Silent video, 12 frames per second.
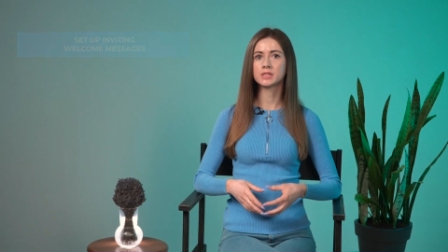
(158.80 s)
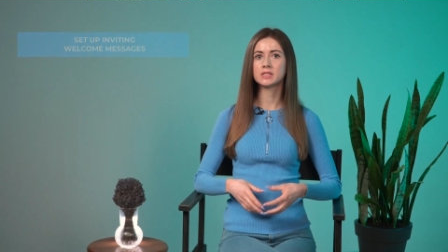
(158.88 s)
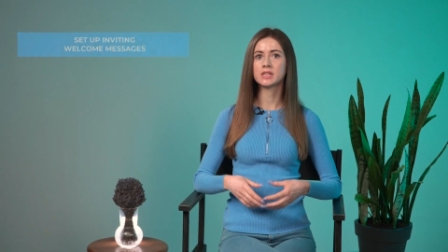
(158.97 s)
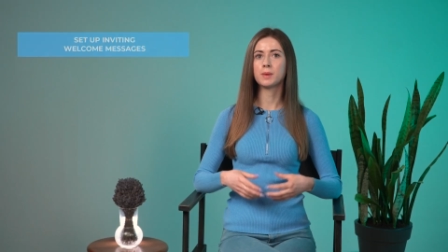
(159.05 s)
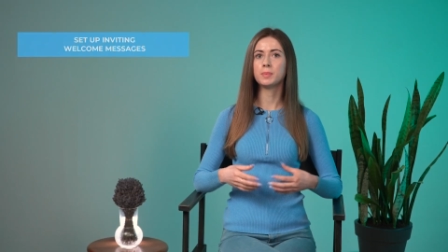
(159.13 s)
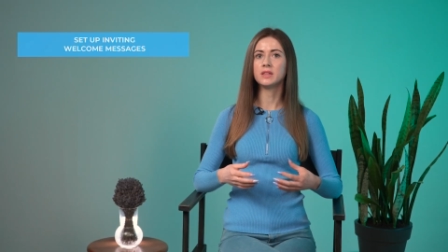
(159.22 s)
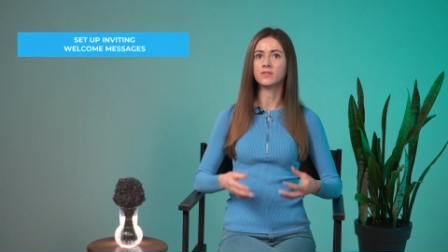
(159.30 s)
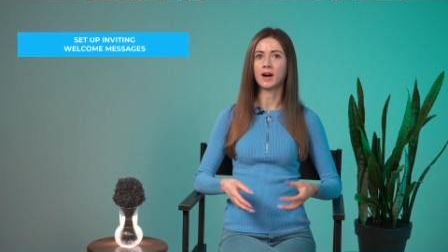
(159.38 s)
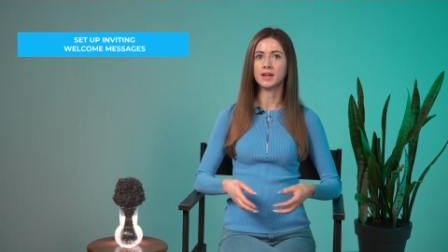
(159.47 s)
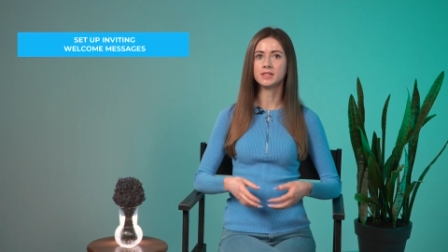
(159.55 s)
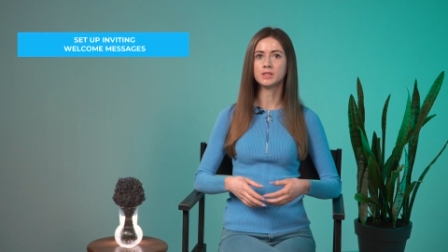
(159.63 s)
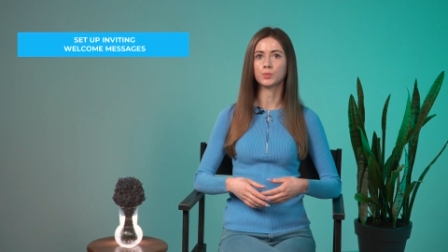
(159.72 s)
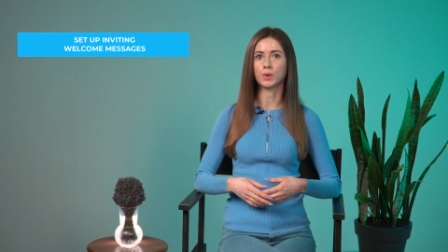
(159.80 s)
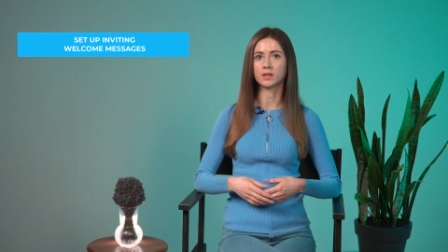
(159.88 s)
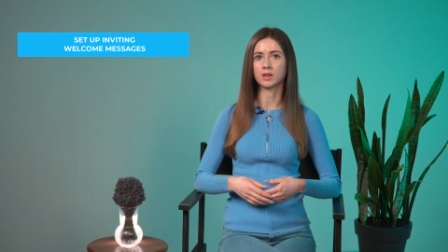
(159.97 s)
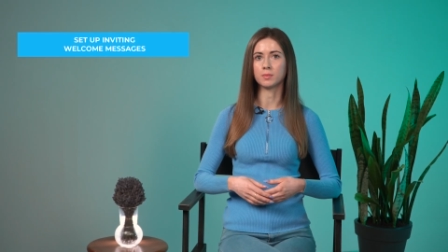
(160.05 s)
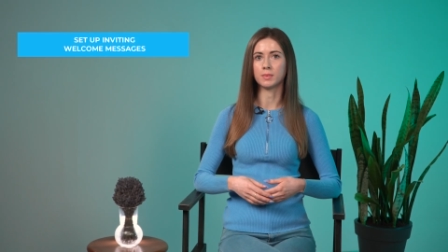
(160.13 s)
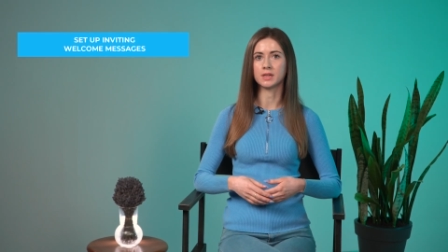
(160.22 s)
to set up invite and
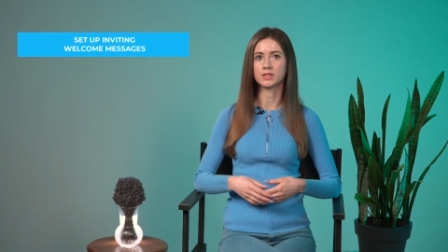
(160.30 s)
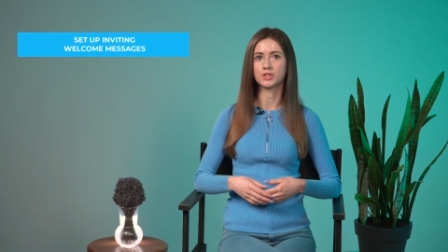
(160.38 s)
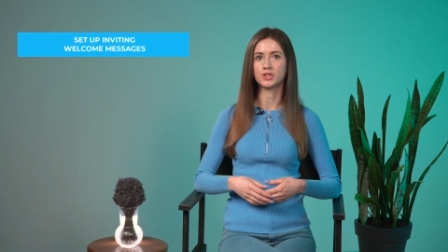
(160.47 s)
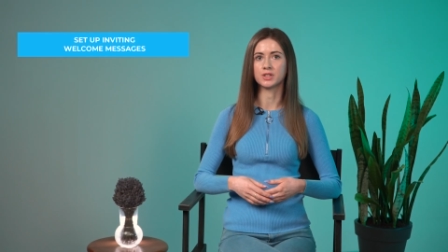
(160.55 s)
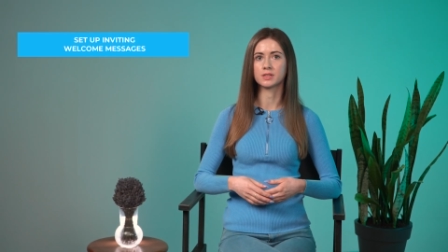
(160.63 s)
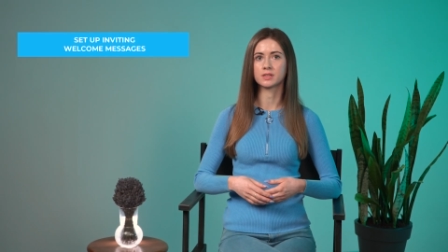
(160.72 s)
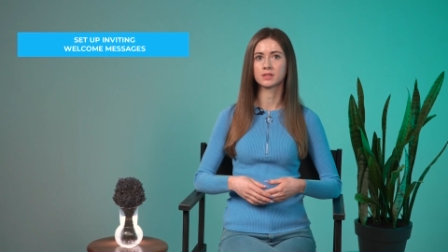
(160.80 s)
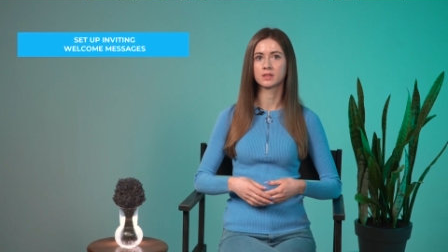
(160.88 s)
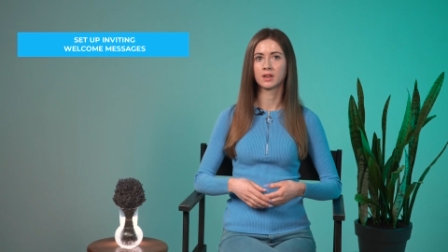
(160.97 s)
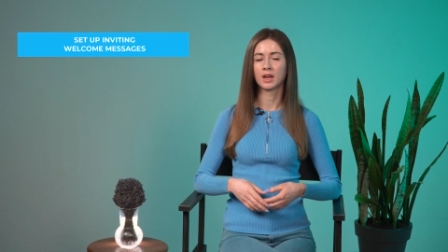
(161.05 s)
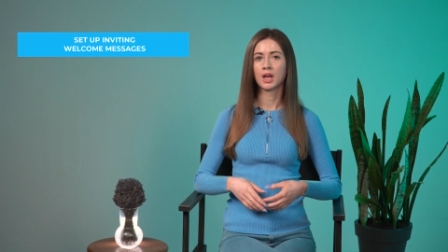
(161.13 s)
welcome messages.